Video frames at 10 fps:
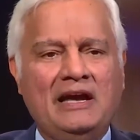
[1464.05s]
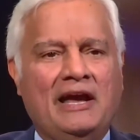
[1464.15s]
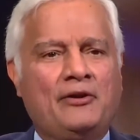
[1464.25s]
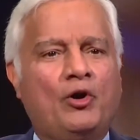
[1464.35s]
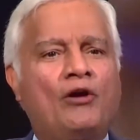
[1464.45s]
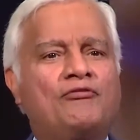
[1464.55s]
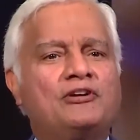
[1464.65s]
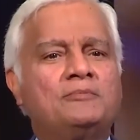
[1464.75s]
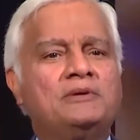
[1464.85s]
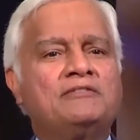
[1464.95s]
and
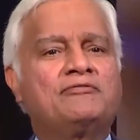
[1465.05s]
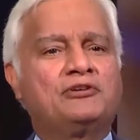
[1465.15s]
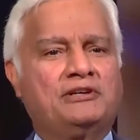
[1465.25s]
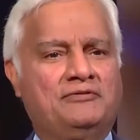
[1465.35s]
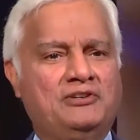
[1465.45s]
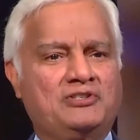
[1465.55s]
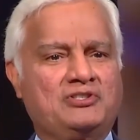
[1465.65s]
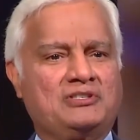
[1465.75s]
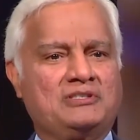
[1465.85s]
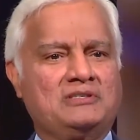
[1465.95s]
offered me
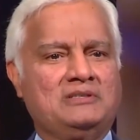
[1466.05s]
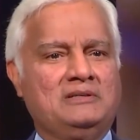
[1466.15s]
forgiveness.